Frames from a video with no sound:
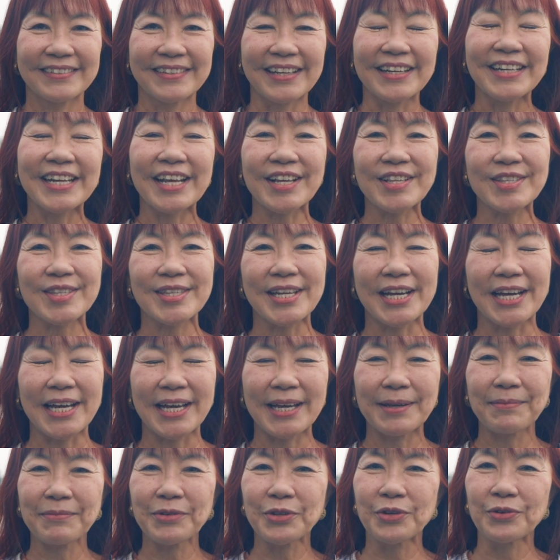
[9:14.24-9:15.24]
The next
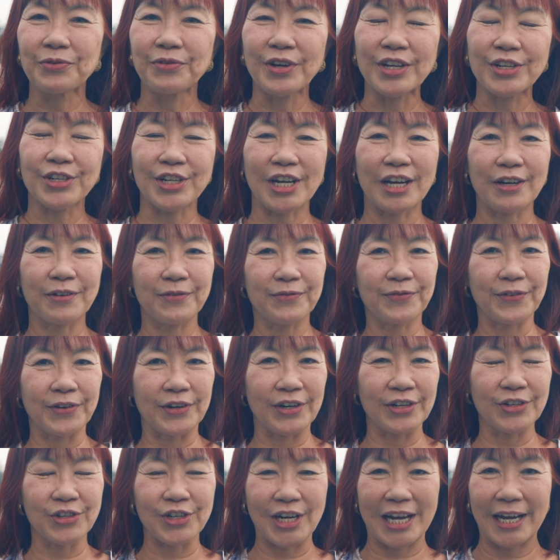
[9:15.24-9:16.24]
time you reach out for
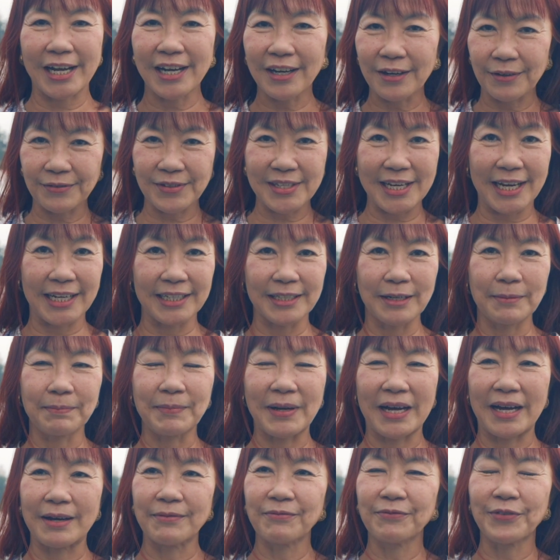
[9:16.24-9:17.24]
a jar of Tiger
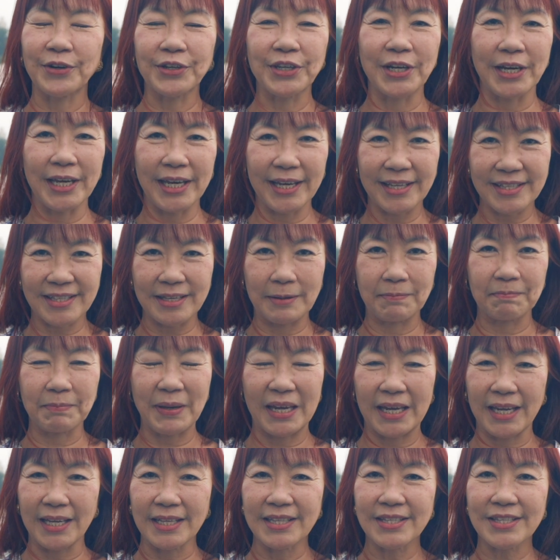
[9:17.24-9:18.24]
Balm for your aches and
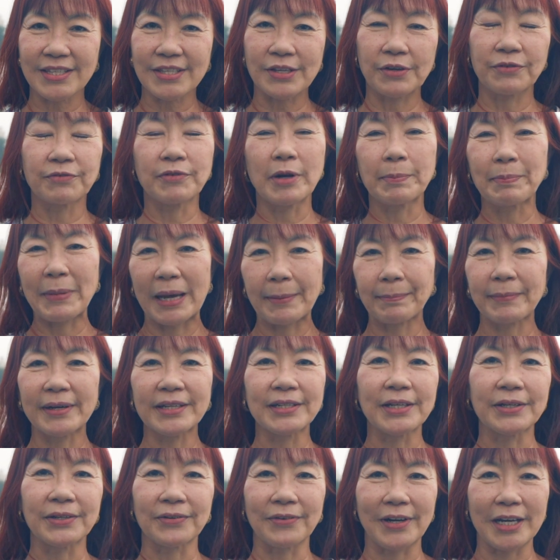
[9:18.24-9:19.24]
pains, remember
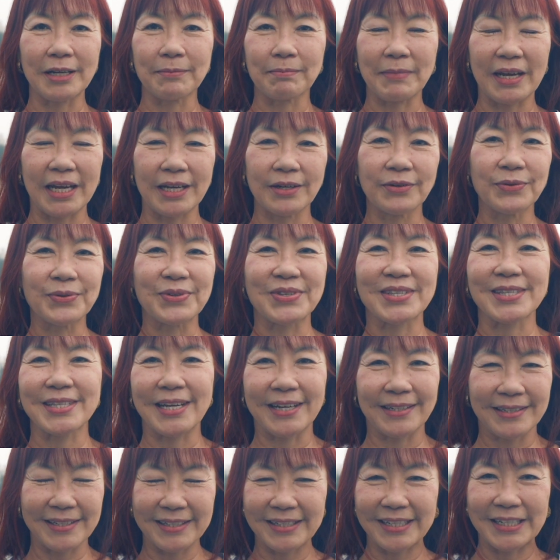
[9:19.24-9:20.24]
the great man who
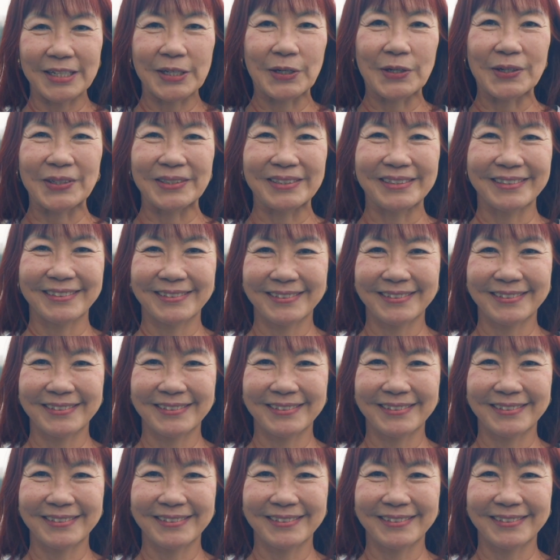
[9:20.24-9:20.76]
started it all.